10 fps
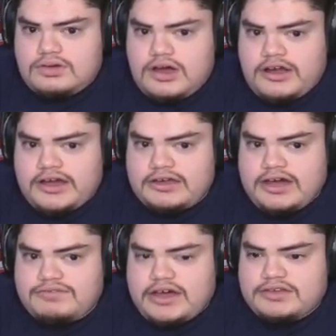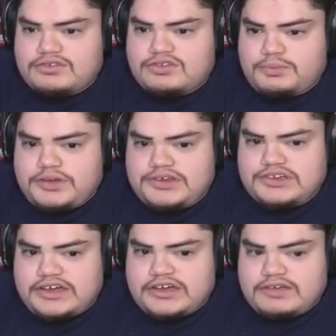All right, I've gotten two pitches
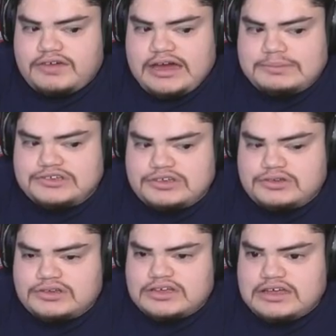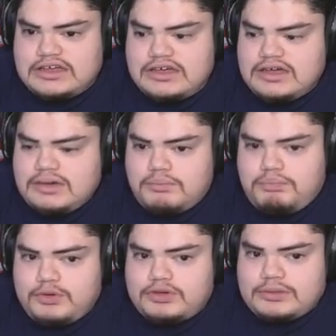I could have absolutely
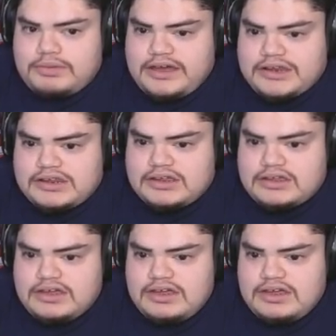booty blasted.